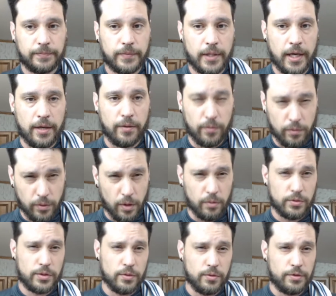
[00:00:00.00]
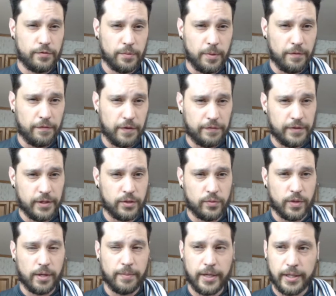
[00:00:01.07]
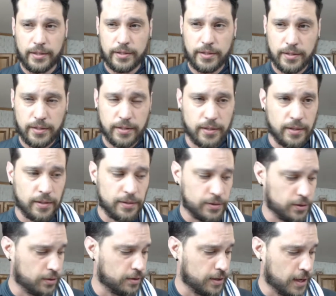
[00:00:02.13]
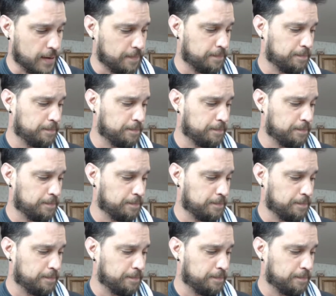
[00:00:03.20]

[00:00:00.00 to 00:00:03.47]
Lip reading: Okay, we'll roast those for about 15-20 minutes until they're done.